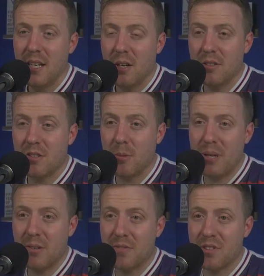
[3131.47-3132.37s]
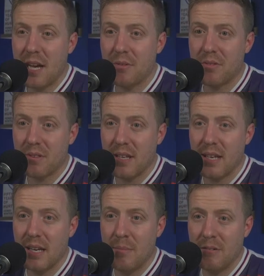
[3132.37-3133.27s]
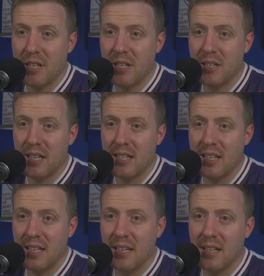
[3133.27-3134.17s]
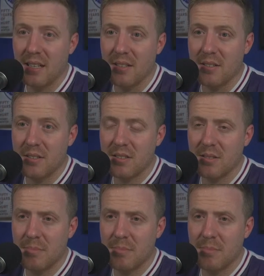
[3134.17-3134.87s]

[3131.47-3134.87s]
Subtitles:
On the topic of South American and England,